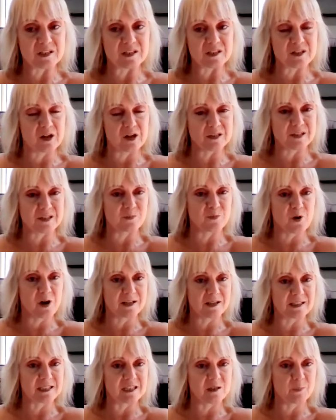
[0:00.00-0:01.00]
I started
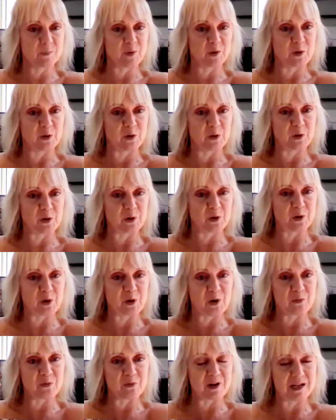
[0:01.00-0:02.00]
writing the book,
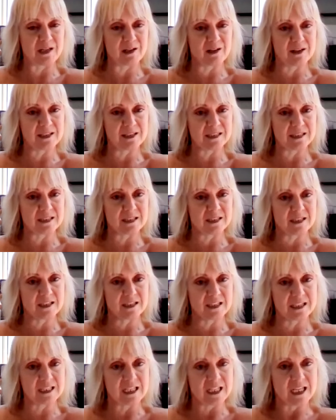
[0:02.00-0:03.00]
I realised
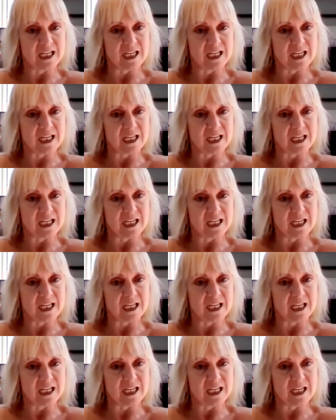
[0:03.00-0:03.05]
that